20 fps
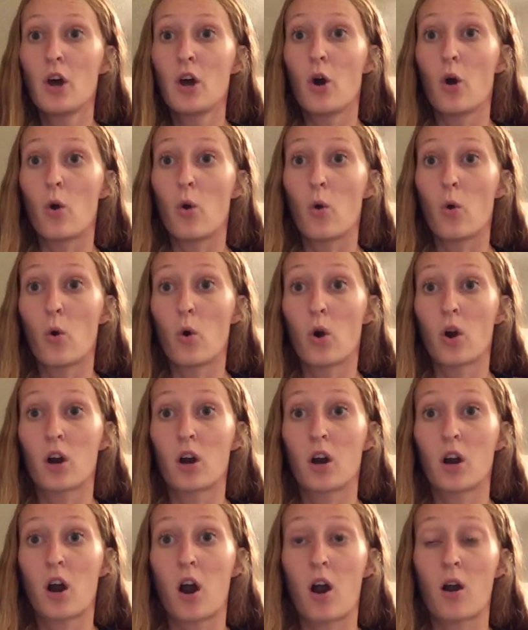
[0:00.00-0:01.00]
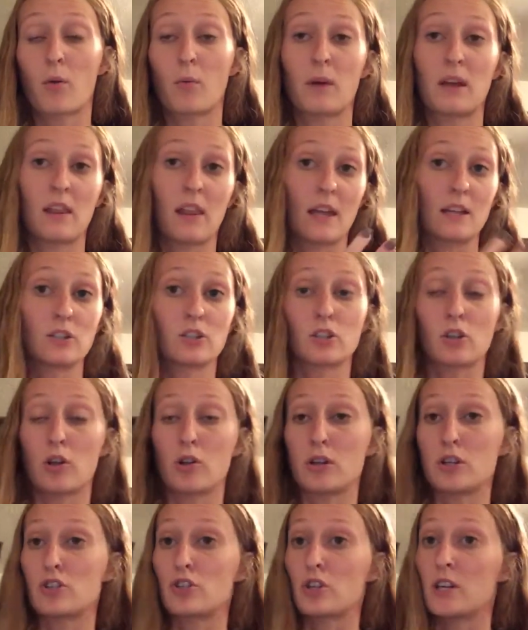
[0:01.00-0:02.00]
or are we
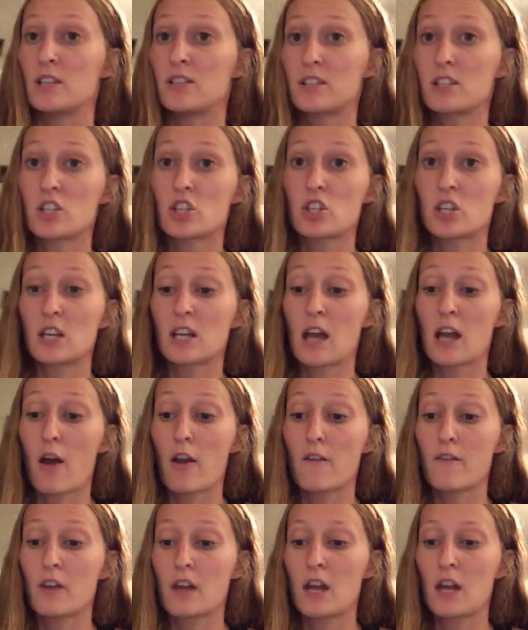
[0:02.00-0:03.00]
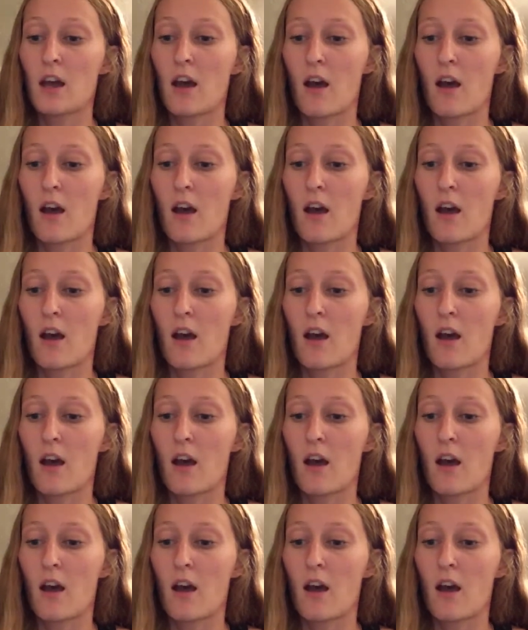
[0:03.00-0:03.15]
slowly transitioning out of it?